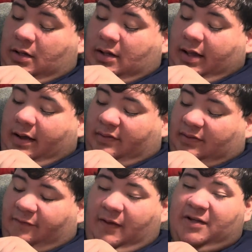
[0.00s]

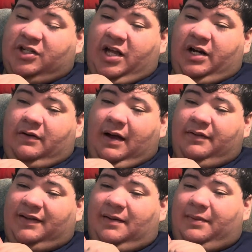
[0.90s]
House of Flame and Shadow. I
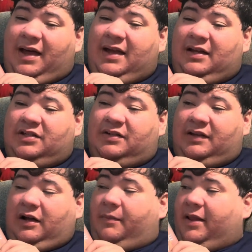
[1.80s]
was going to buy it, and she was
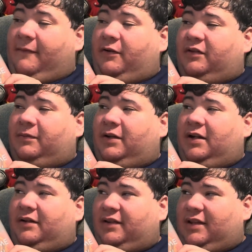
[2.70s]
like, I'll buy that for you, sweetie.
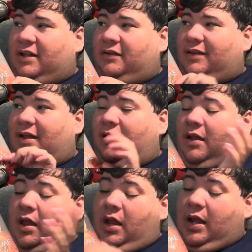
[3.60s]
And I was like, thank you, tia.
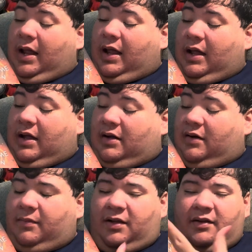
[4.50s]
And,
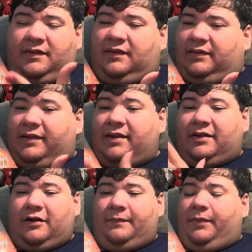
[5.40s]
I mean, this is the
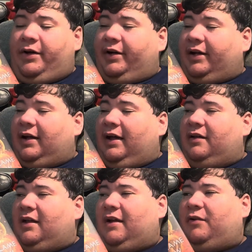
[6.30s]
third book.
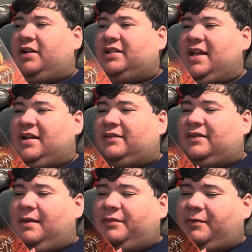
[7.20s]
I wanted to get it.
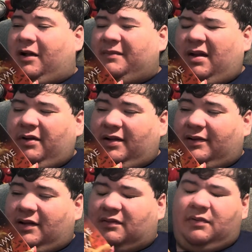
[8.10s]
I'm going to probably might read
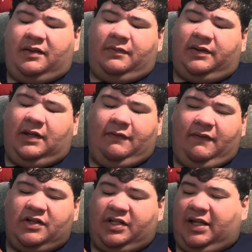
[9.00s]
this next month. We'll see if I
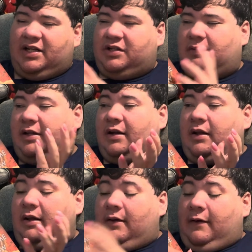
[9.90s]
eventually to it.
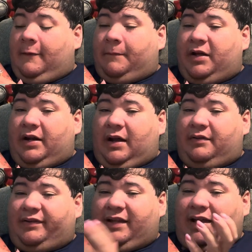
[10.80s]
But I
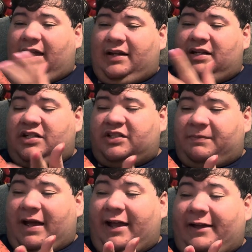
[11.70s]
was like, I need to just
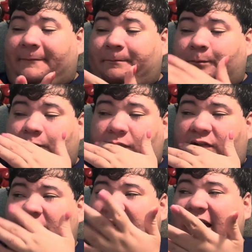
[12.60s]
buy it
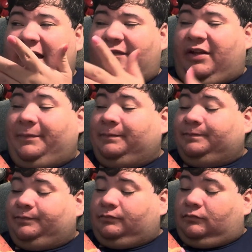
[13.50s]
so that I have it.
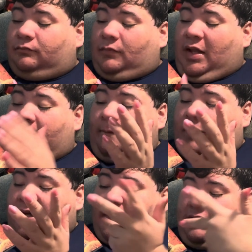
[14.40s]

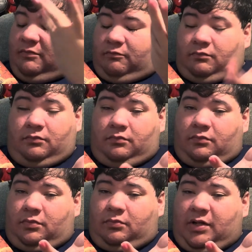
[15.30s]
But
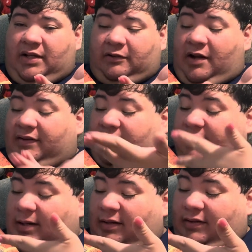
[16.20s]
it's Crescent
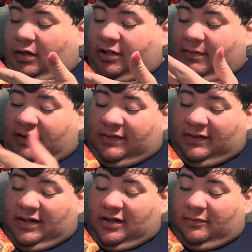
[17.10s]
City. Sarah J. Maas
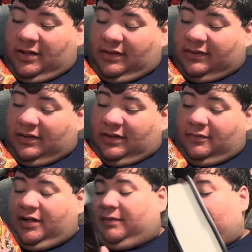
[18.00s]
doesn't need anybody else telling you
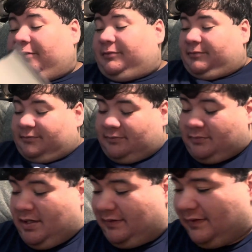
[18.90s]
what it's about.
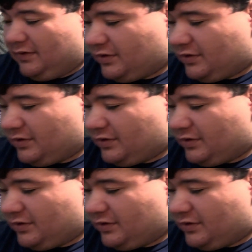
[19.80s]
It's Sarah J.